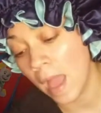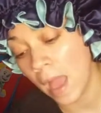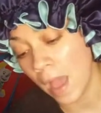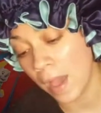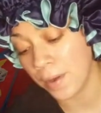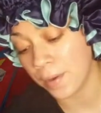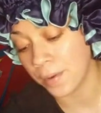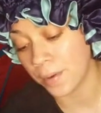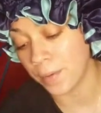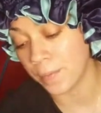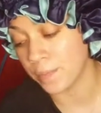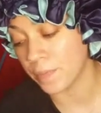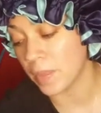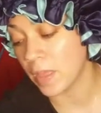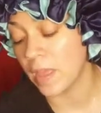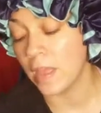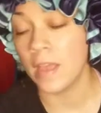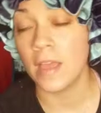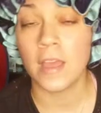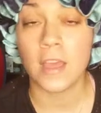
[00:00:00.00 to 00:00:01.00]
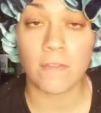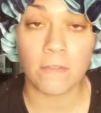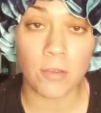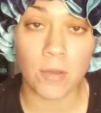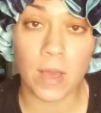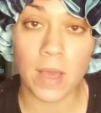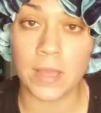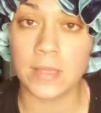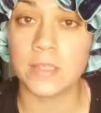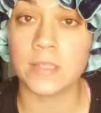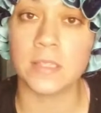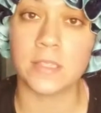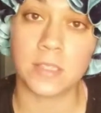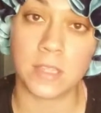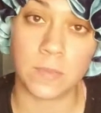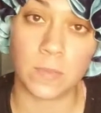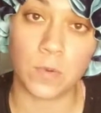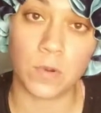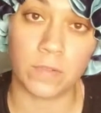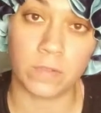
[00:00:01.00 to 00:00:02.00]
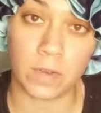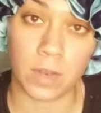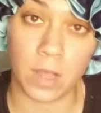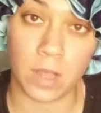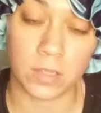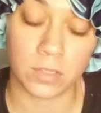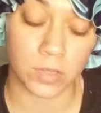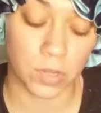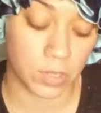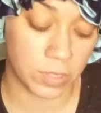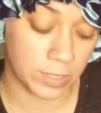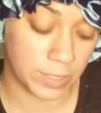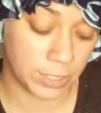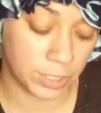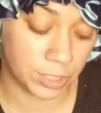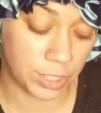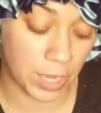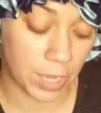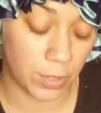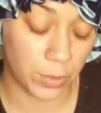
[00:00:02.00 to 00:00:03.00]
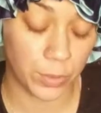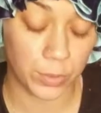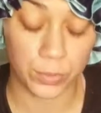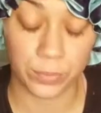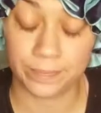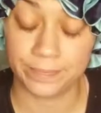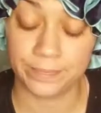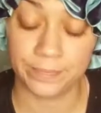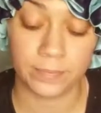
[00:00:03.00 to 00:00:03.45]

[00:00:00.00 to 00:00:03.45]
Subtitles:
I don't know. If you guys see more vlogs on this channel,